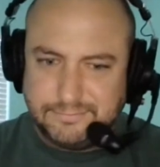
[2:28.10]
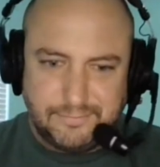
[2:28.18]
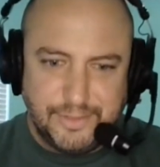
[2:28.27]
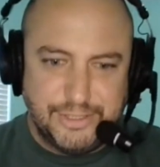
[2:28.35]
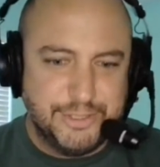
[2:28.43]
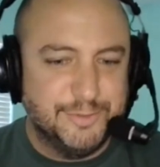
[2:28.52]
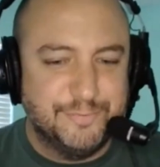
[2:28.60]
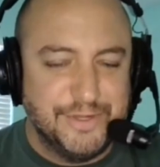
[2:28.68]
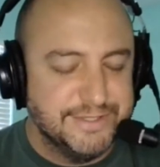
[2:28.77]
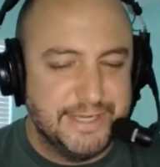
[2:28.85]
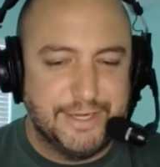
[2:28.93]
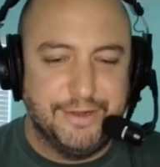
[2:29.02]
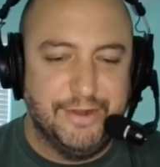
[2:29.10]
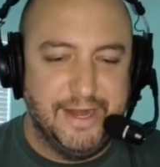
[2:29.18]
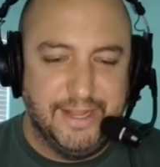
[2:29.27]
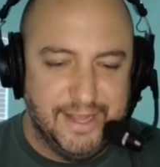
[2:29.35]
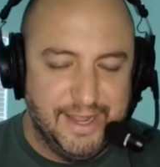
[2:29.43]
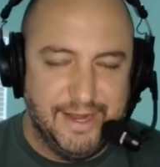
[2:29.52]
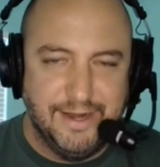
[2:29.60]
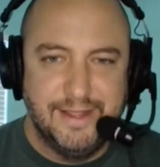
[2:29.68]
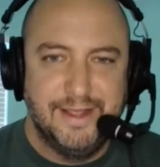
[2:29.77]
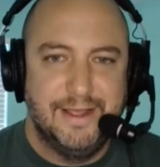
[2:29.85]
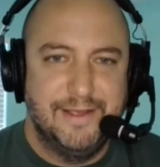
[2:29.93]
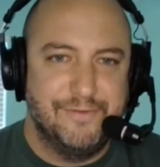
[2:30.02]
It just feels like you're getting hit
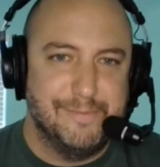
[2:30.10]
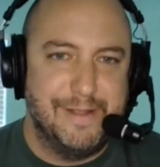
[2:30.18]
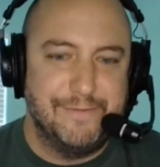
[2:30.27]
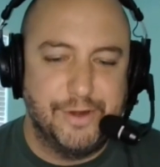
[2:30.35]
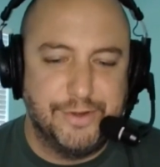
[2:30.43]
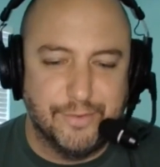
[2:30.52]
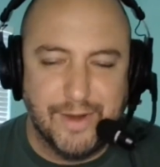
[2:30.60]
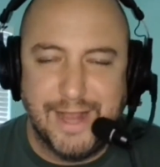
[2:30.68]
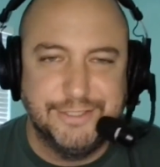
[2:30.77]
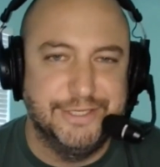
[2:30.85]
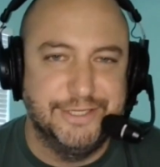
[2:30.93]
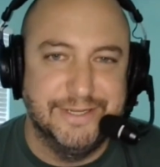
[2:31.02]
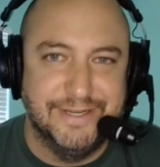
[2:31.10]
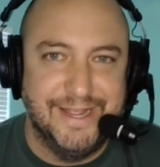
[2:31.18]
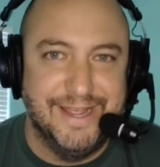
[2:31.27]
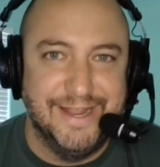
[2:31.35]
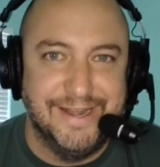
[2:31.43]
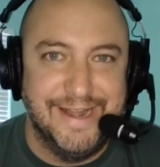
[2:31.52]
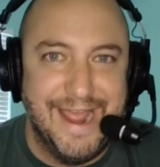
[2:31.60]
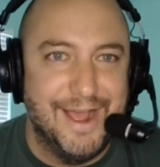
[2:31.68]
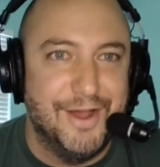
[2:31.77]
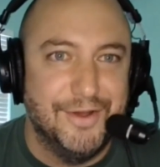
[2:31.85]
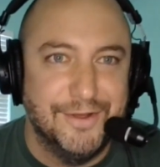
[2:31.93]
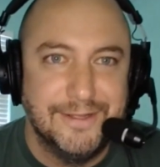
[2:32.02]
from every direction. And
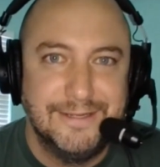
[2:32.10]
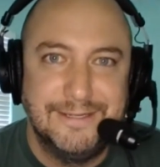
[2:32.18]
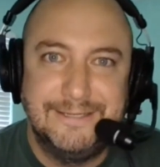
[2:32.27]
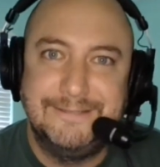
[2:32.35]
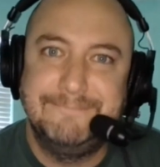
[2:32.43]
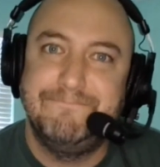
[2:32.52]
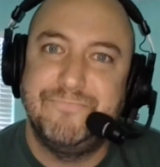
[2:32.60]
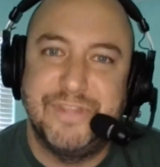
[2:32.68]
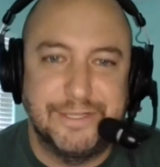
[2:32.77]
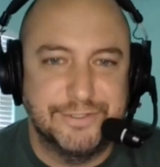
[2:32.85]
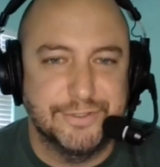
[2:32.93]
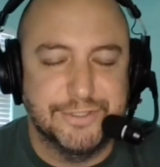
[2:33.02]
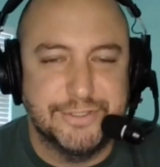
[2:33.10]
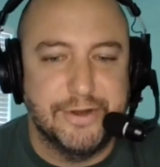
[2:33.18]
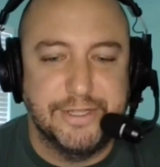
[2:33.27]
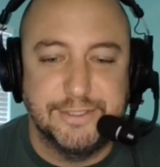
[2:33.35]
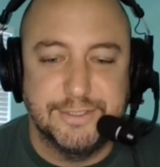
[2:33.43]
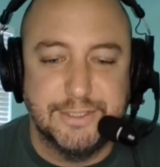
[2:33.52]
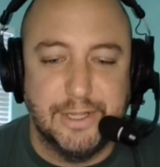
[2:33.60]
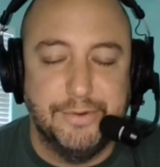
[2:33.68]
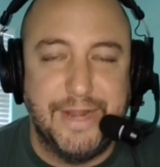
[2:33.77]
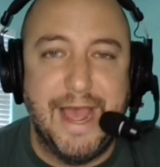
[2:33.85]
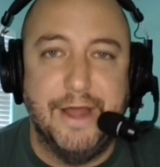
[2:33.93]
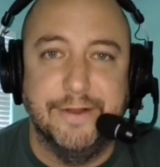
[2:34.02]
now things are starting to
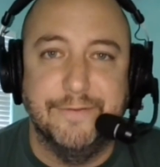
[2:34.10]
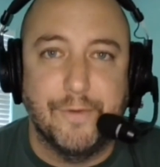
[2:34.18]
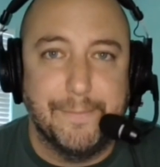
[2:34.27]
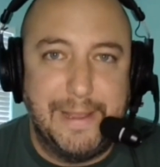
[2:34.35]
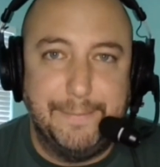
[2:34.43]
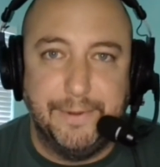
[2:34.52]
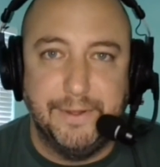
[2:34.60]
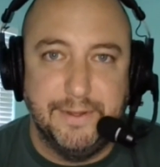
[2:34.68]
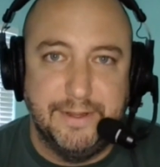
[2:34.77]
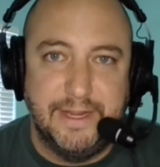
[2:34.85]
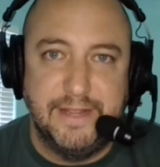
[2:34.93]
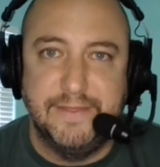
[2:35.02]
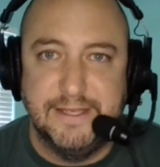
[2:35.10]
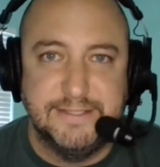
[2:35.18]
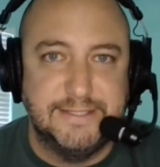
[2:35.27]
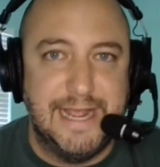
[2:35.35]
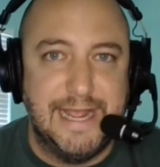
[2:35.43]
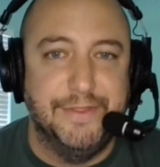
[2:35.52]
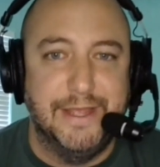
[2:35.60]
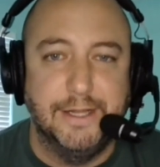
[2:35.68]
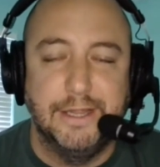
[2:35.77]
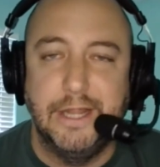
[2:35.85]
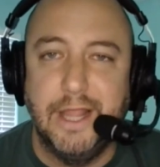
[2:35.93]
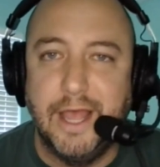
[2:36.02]
slow down. And for people in this town
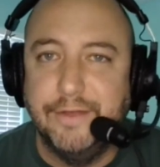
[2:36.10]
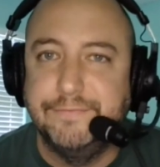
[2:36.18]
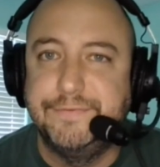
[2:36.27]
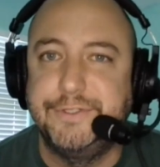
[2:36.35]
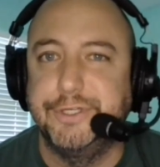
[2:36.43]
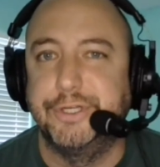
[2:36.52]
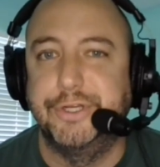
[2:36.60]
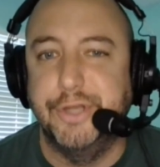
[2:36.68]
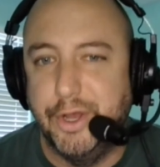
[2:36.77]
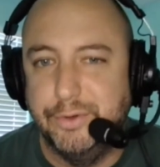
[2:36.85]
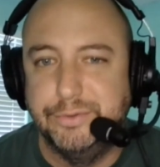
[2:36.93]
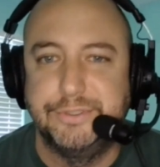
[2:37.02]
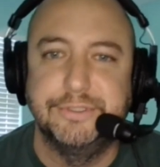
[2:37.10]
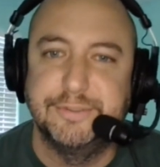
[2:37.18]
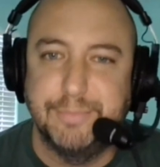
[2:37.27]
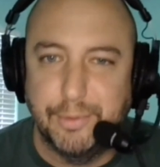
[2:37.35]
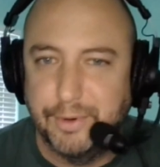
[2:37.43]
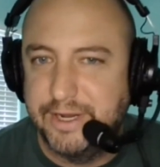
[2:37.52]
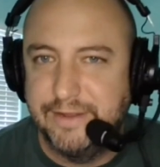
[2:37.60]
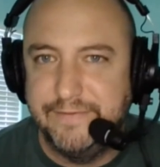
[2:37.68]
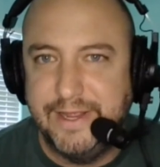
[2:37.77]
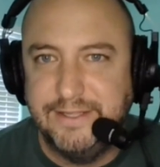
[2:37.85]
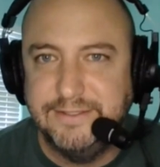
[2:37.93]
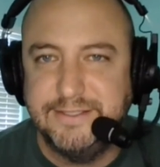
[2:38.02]
that love to go to sporting
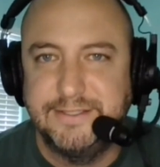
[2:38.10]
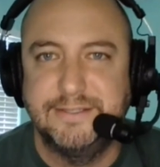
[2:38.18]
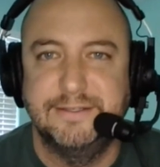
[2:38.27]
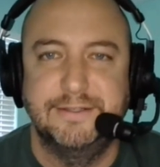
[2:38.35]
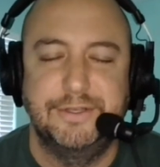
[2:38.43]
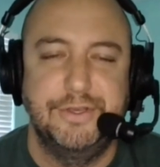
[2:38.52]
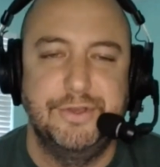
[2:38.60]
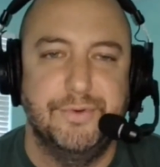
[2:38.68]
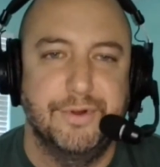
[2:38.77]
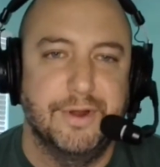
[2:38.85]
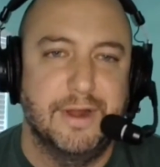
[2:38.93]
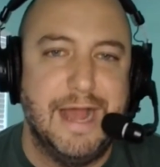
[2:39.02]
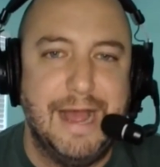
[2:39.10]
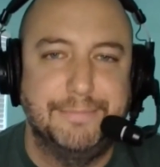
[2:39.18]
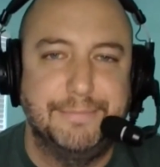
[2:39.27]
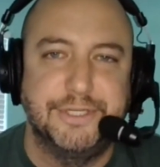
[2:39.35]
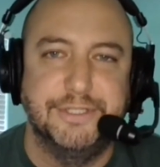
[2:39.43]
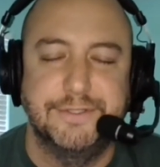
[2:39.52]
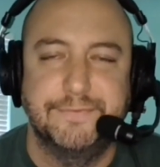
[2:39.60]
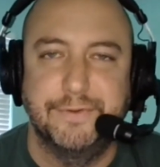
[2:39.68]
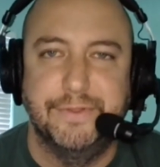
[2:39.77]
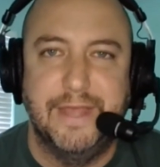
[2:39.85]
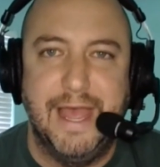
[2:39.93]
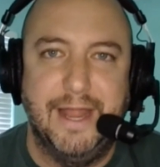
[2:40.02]
events, your options
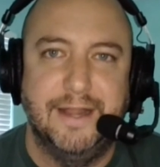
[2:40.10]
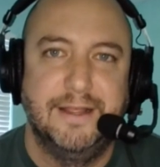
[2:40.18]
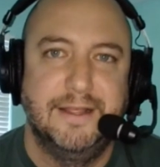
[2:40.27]
for that